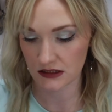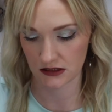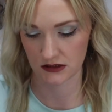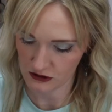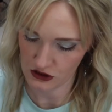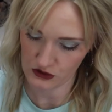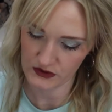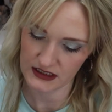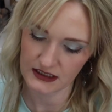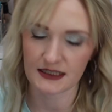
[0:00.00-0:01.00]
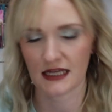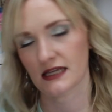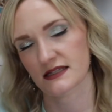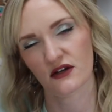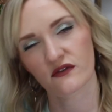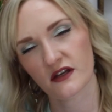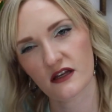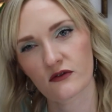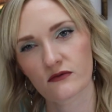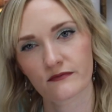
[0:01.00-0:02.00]
it. I'll use it and take a
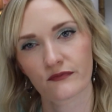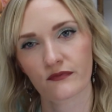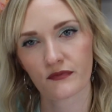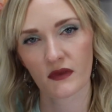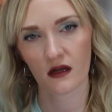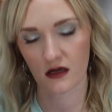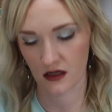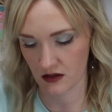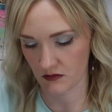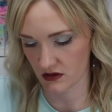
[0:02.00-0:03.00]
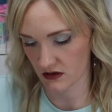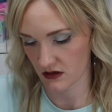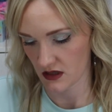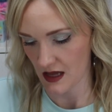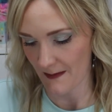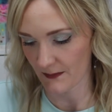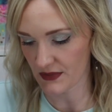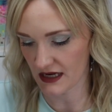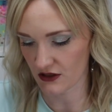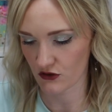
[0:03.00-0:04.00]
selfie,
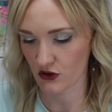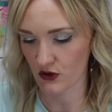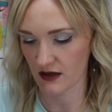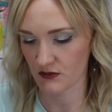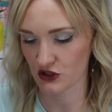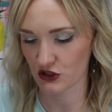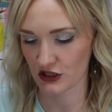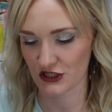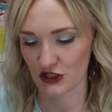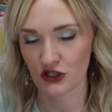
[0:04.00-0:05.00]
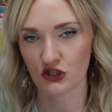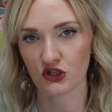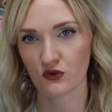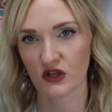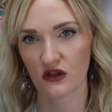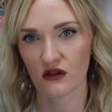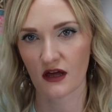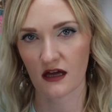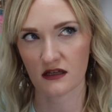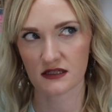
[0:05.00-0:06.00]
but I don't know how much good it's going to do with,
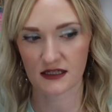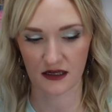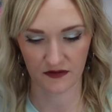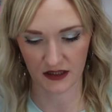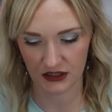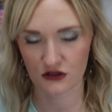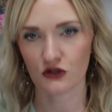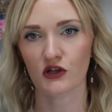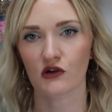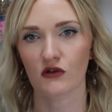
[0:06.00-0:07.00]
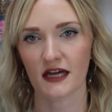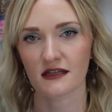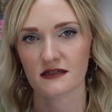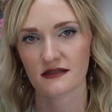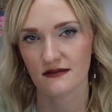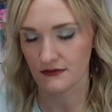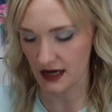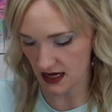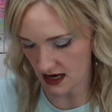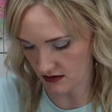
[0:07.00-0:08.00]
since I have like studio lights
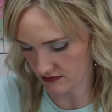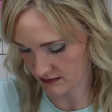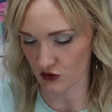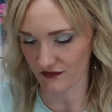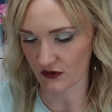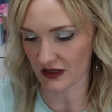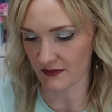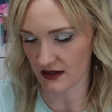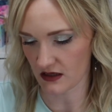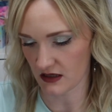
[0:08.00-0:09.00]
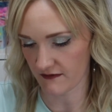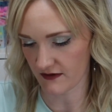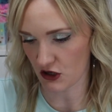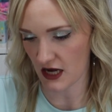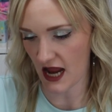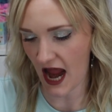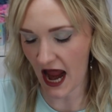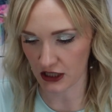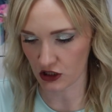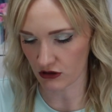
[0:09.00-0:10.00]
right now. I don't know if it'll give me a very
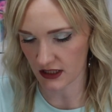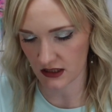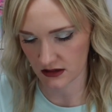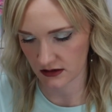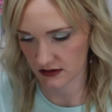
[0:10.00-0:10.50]
accurate